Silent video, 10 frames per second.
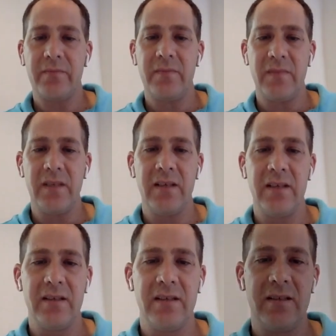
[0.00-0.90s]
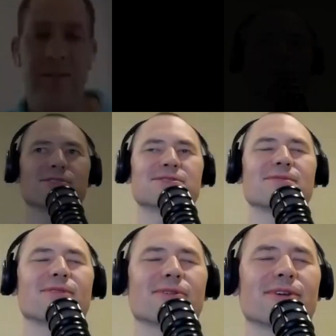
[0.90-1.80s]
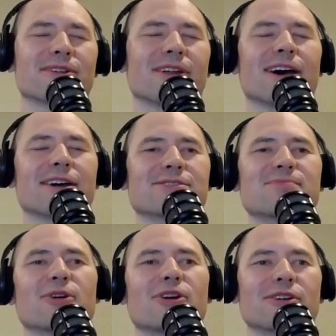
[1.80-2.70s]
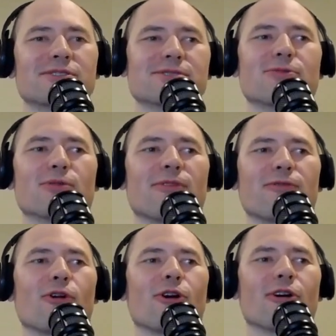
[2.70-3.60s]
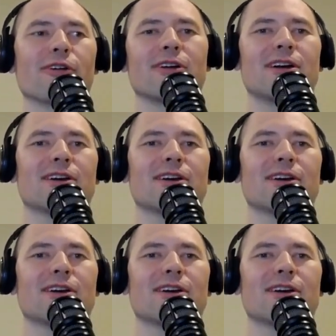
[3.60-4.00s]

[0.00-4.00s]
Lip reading: Yeah, that's a very similar thing that I experienced where before